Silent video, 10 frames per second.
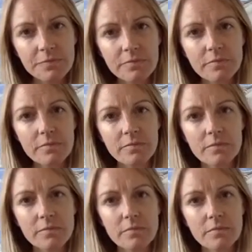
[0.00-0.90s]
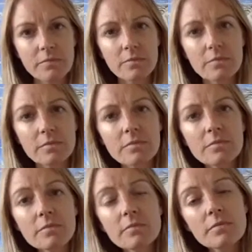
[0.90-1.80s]

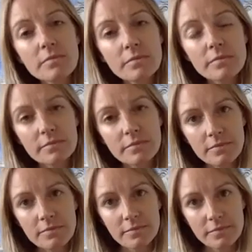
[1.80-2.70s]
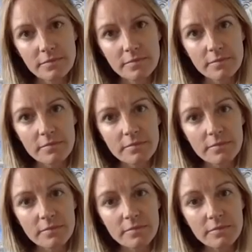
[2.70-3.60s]

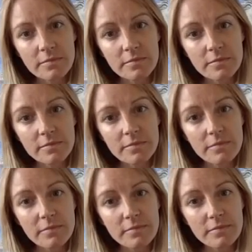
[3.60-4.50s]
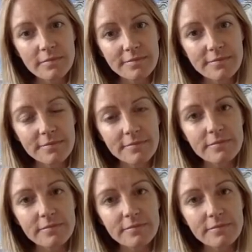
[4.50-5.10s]
(silent)